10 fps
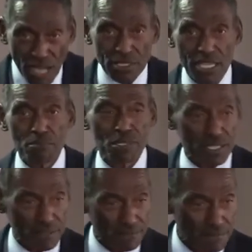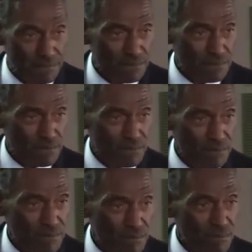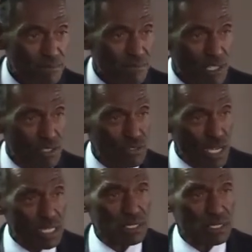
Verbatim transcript: amen. That's right.